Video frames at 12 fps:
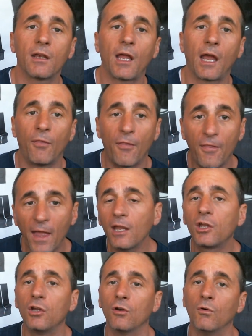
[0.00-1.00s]
and thank
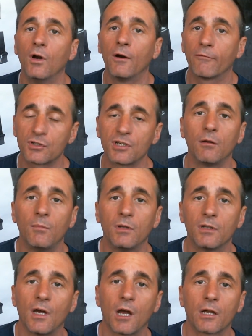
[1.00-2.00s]
you for sending me the
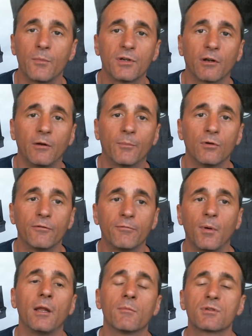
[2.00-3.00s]
documentary proof.
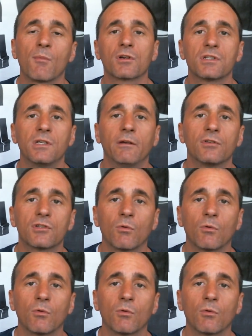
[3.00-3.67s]
My name is Marc Stevens.